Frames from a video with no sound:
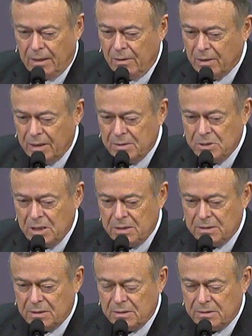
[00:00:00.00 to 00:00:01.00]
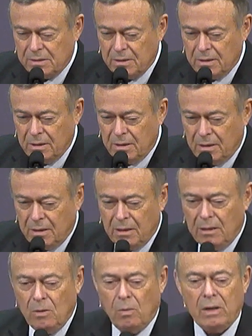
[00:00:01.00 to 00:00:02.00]
Look at Jesus.
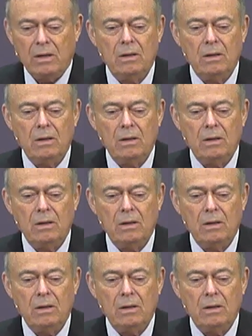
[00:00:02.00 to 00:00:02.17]
You want to